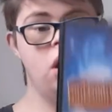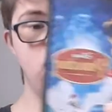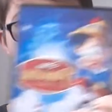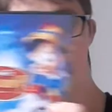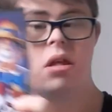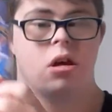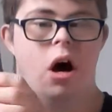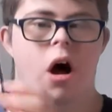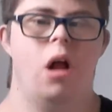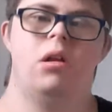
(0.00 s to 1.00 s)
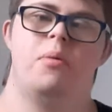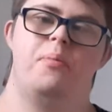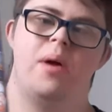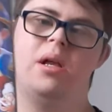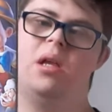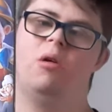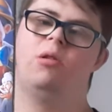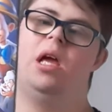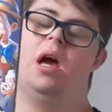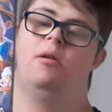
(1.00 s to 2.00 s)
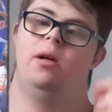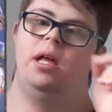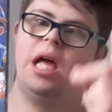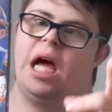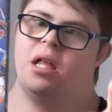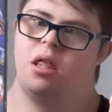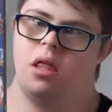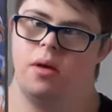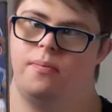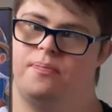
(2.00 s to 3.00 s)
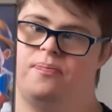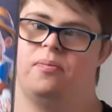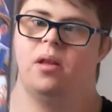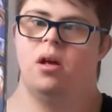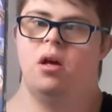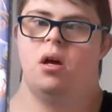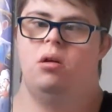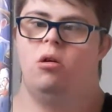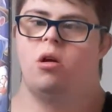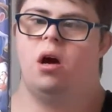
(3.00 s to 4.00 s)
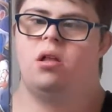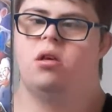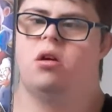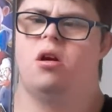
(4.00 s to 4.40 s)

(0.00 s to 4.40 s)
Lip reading: this is called Pinocchio. Yes, you guys